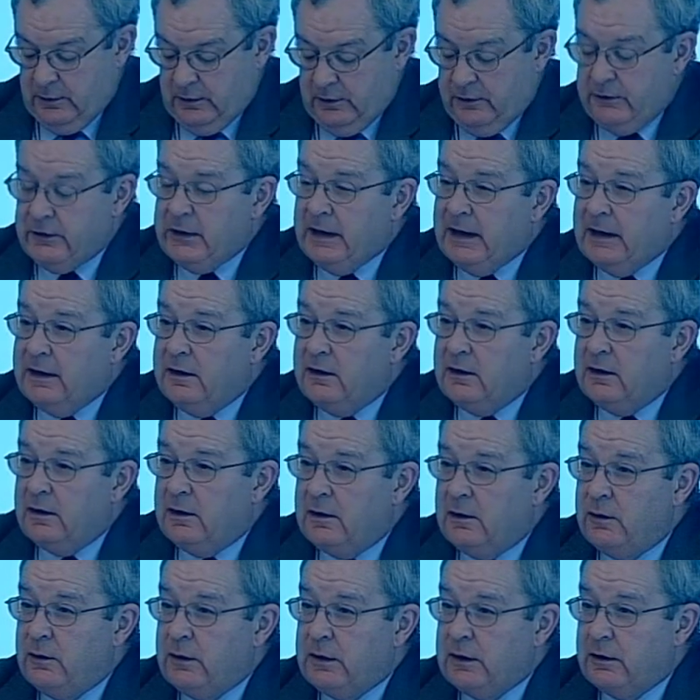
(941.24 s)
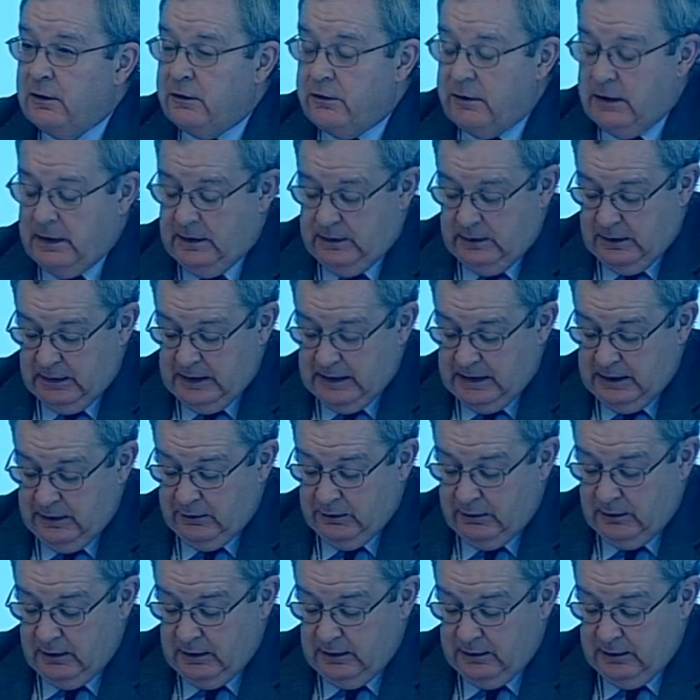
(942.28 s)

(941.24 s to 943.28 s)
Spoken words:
trend, including a trend in Asia,